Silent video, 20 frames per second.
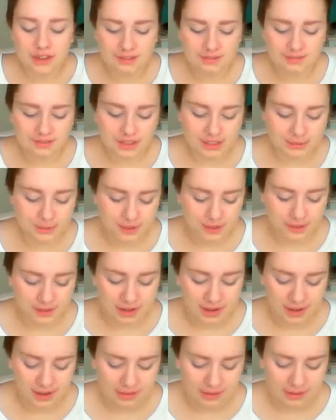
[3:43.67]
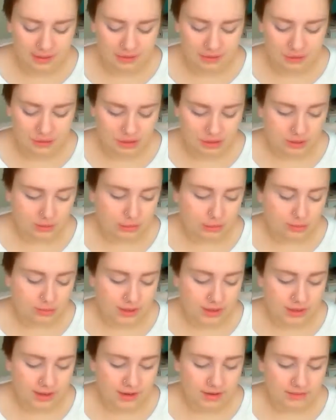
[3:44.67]
I've just been having real trouble
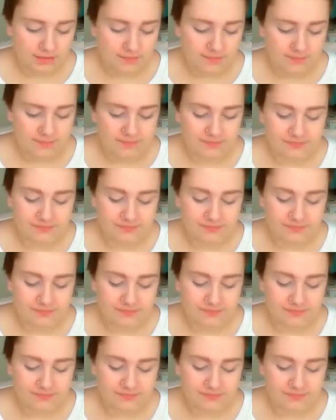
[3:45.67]
with it,